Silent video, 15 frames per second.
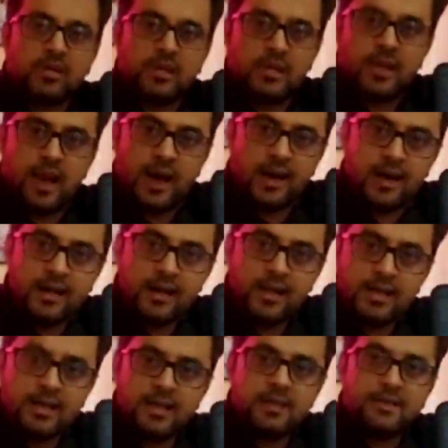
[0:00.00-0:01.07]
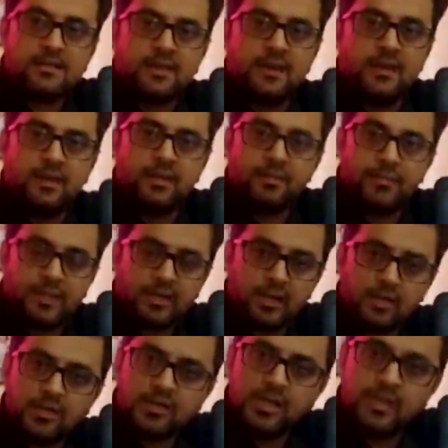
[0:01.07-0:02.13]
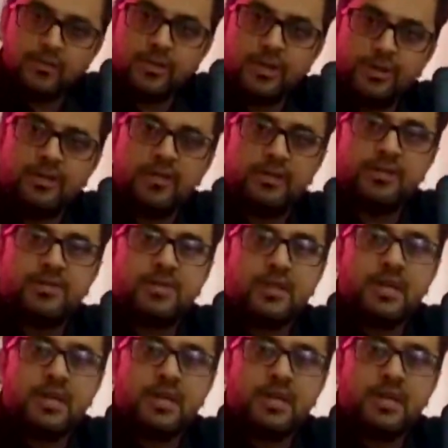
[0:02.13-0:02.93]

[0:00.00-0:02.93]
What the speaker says: in R&Ds, in pathology laboratories,